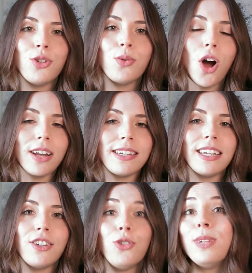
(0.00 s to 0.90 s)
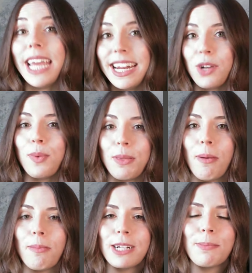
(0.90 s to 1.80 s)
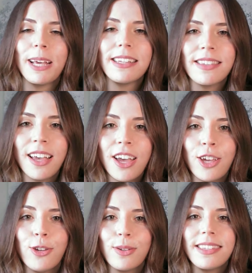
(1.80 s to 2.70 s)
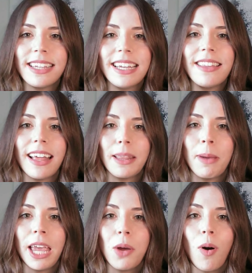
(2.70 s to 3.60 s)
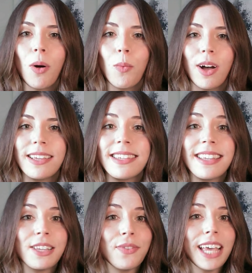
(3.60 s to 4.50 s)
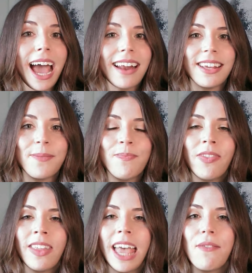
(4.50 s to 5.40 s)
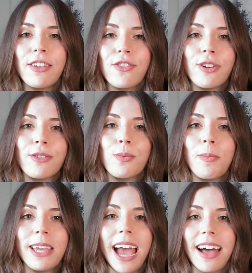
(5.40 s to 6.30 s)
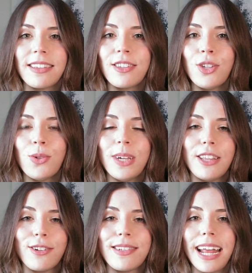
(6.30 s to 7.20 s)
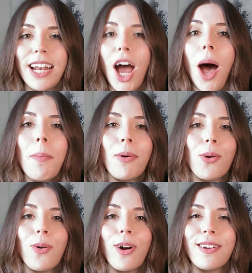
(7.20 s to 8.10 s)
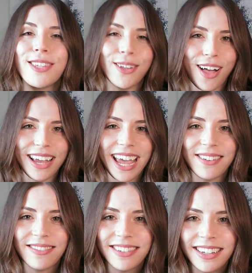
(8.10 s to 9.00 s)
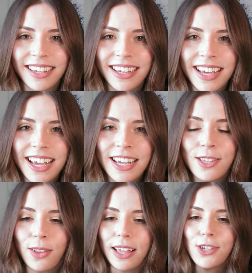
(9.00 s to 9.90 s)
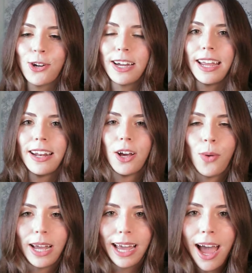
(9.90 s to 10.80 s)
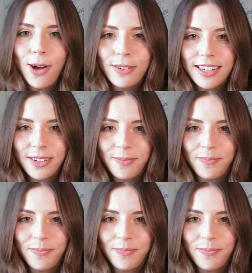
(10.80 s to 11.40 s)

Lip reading: to content you gated with MemberSpace, you'll see that the paywall was successfully added, and visitors will be asked to either sign up or to log in. So let's create a quick account.